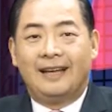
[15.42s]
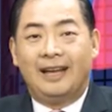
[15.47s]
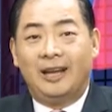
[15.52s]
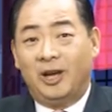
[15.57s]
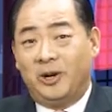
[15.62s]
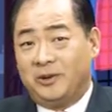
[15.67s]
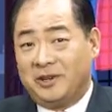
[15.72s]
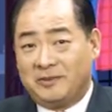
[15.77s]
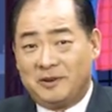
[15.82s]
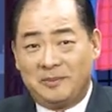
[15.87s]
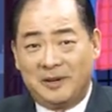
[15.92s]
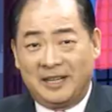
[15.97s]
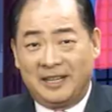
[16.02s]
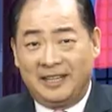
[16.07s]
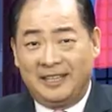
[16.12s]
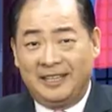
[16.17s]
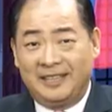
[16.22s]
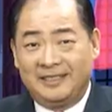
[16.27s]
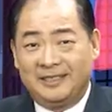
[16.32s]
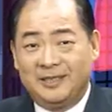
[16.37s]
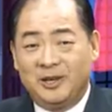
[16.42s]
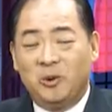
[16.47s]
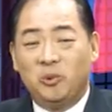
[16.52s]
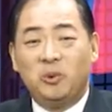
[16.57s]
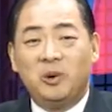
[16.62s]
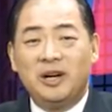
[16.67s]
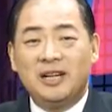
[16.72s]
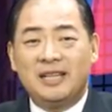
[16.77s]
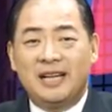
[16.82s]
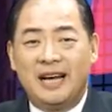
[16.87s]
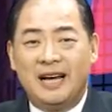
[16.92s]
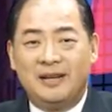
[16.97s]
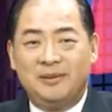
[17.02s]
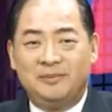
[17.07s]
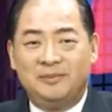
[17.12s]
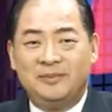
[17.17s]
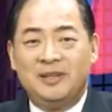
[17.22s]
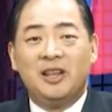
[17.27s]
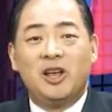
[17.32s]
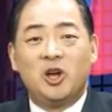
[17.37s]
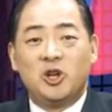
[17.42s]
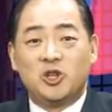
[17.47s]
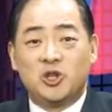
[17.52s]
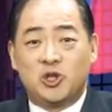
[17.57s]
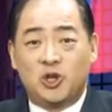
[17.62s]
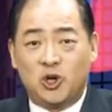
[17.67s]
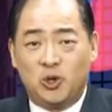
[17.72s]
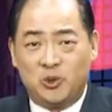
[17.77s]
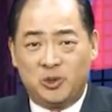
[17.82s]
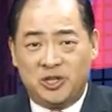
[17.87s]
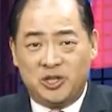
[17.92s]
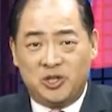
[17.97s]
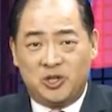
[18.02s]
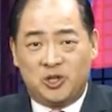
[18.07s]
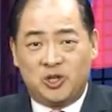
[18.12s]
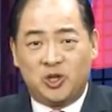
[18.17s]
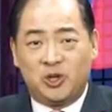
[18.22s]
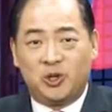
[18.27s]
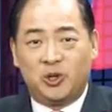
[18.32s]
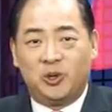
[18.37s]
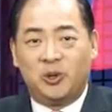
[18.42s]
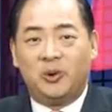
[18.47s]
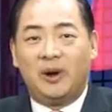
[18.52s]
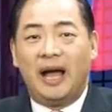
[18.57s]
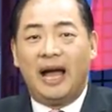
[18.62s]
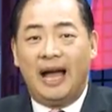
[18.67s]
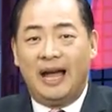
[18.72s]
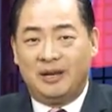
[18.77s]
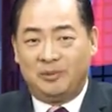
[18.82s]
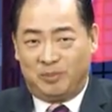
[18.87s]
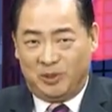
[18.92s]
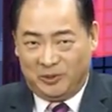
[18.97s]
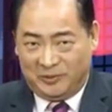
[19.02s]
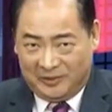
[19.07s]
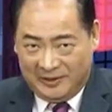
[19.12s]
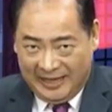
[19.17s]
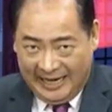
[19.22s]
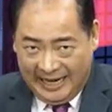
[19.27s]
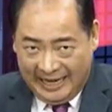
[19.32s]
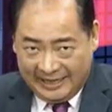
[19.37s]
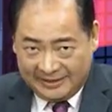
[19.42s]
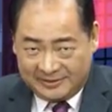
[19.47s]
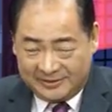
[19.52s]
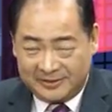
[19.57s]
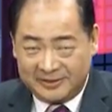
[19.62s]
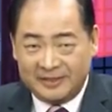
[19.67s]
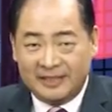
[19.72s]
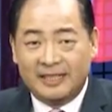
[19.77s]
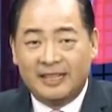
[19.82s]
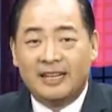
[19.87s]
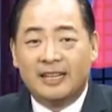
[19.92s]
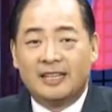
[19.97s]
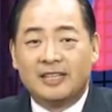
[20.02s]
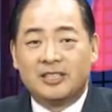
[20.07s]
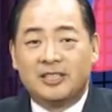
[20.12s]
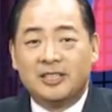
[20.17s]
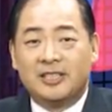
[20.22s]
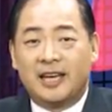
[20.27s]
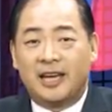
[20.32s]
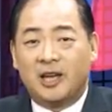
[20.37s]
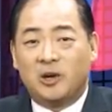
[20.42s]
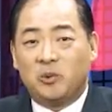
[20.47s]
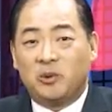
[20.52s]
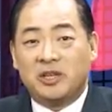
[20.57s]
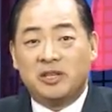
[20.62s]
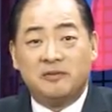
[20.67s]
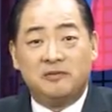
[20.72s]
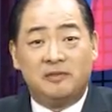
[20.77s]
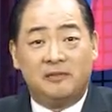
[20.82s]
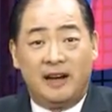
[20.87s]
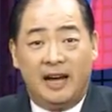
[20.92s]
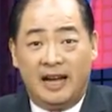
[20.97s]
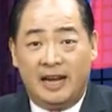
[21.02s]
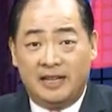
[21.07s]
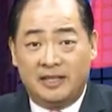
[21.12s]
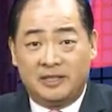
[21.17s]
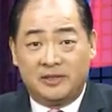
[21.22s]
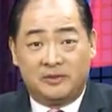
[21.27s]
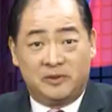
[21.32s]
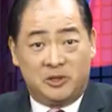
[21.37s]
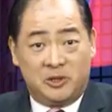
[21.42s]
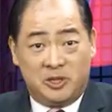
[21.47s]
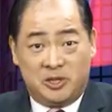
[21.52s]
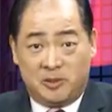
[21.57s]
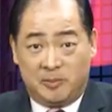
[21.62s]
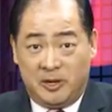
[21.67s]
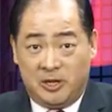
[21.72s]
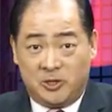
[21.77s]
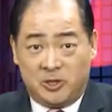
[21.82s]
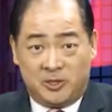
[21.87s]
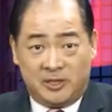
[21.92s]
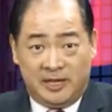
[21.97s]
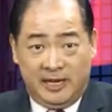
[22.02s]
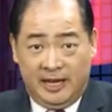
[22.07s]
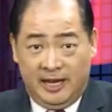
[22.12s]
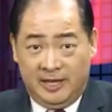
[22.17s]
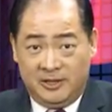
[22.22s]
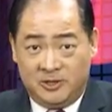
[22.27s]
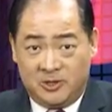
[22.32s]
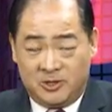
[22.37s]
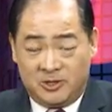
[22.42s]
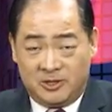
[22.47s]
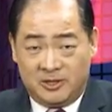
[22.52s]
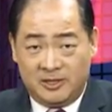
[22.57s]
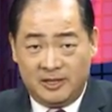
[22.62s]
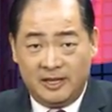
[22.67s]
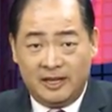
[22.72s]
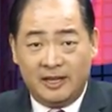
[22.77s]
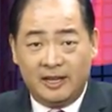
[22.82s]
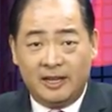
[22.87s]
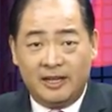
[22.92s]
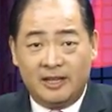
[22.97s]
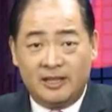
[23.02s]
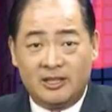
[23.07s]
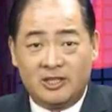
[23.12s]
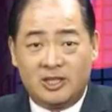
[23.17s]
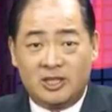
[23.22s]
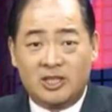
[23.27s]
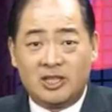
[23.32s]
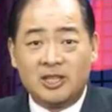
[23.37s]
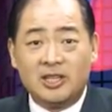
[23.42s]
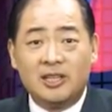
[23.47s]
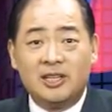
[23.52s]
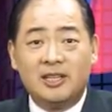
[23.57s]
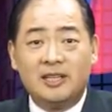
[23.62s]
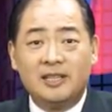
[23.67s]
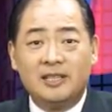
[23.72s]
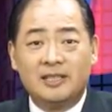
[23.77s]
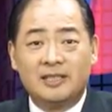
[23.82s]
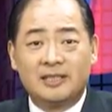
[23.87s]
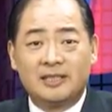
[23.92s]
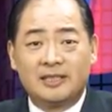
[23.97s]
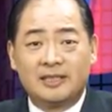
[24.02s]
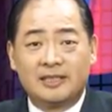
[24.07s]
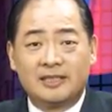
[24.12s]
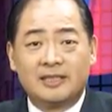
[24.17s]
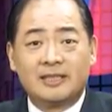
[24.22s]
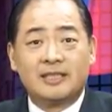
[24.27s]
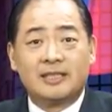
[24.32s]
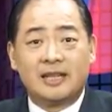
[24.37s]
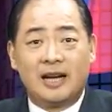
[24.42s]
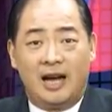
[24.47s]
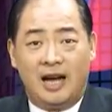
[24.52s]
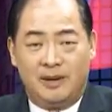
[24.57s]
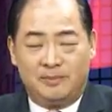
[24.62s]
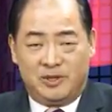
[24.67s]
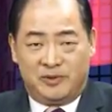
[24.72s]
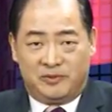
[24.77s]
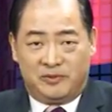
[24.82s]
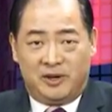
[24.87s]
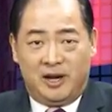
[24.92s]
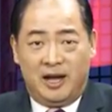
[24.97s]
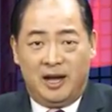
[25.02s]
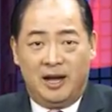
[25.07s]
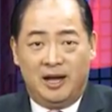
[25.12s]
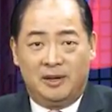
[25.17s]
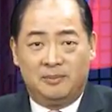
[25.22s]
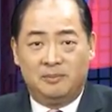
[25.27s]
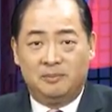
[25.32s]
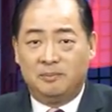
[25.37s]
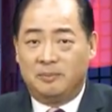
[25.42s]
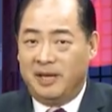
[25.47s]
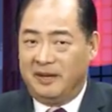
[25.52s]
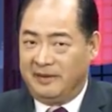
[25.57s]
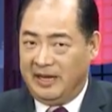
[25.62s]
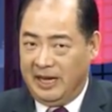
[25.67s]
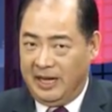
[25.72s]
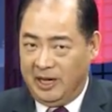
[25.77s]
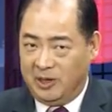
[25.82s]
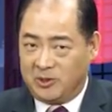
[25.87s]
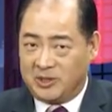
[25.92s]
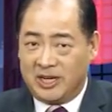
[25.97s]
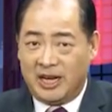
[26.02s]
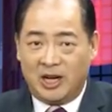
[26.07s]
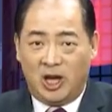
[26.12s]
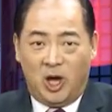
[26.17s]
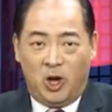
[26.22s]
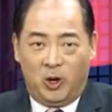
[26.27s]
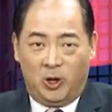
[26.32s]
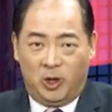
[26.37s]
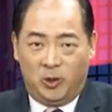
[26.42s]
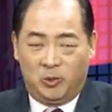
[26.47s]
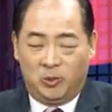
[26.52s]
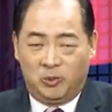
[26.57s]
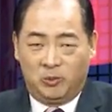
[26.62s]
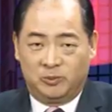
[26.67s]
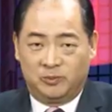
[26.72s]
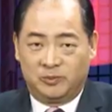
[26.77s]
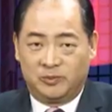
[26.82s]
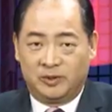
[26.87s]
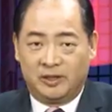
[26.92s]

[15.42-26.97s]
Hello everybody, welcome Jordan Show and Beautiful Life. Today we invited a very special guest. She comes from Beverly Hills and Hollywood.